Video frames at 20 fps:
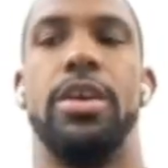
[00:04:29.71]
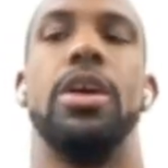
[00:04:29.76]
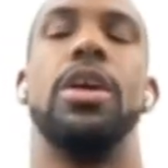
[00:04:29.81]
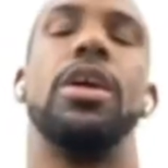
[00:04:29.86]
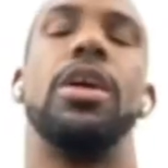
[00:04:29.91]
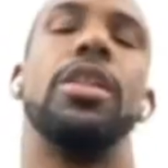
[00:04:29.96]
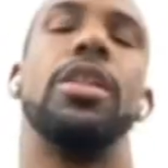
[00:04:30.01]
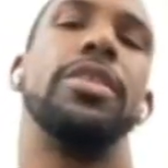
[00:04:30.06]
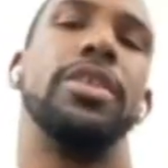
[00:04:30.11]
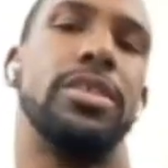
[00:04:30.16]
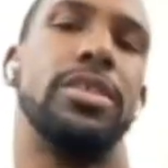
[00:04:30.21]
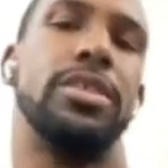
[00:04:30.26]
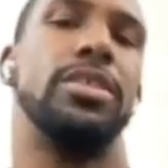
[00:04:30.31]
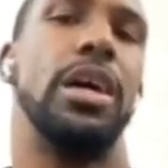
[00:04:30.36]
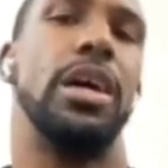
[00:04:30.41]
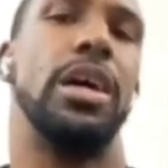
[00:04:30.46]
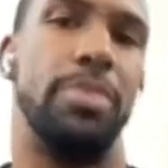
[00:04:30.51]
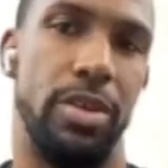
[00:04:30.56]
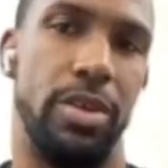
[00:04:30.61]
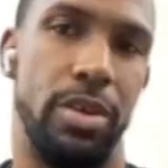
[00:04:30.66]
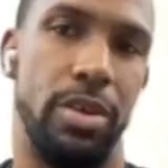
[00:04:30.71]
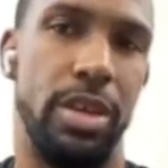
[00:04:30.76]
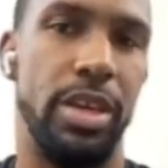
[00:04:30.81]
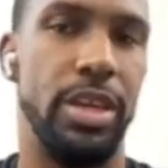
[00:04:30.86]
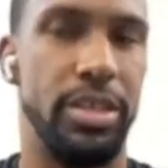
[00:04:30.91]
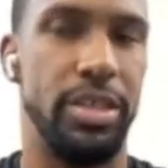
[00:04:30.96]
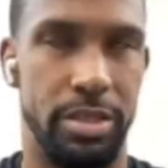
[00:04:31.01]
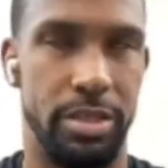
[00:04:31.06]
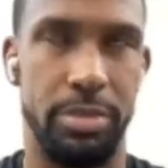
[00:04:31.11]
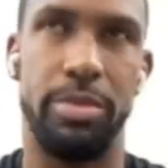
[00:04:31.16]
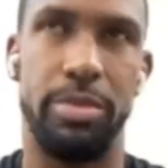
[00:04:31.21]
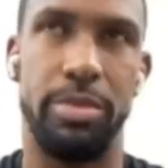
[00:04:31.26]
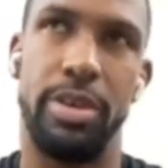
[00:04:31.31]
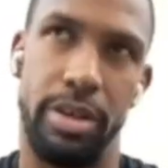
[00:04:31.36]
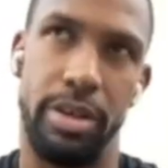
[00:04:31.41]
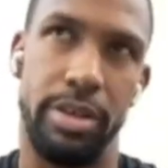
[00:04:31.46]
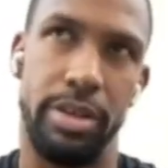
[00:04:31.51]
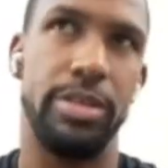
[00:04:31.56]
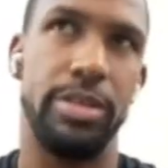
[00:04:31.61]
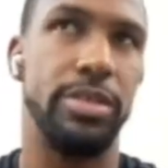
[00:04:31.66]
All of this is happening on the eastern
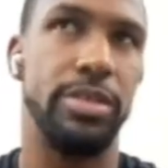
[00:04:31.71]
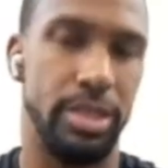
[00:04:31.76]
border,